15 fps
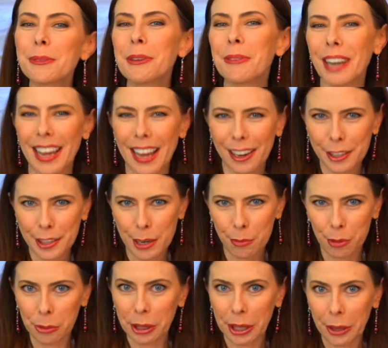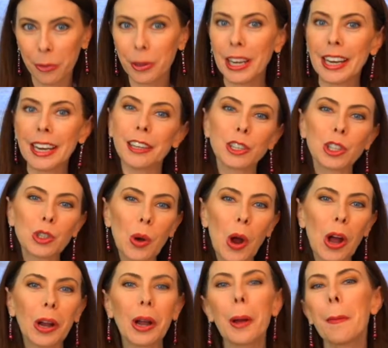we want to get our tea brewing. We need a
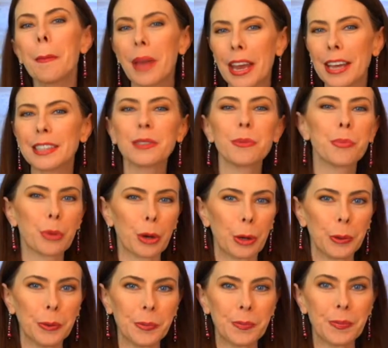strong base brew.